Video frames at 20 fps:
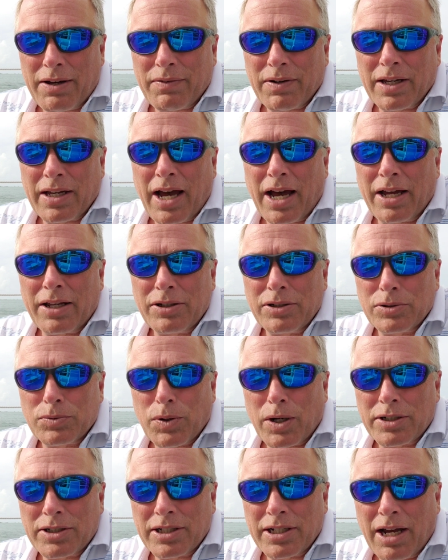have a God
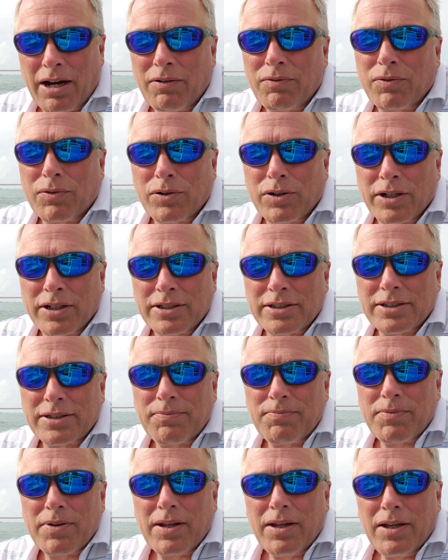who's watching out for
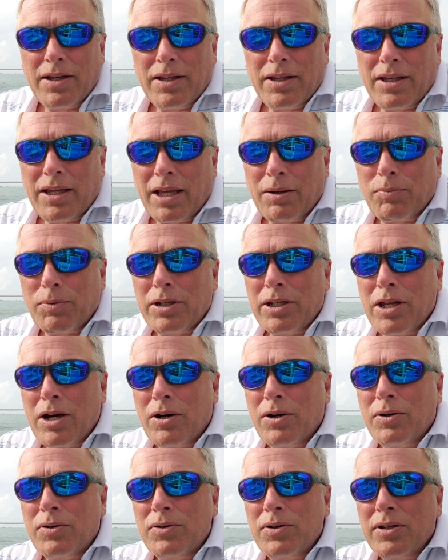us and we
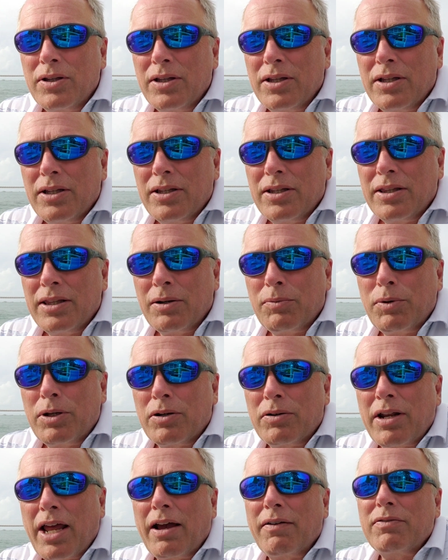know that
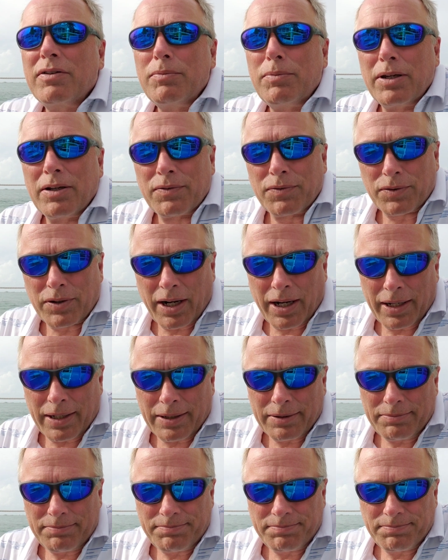we don't have to be afraid.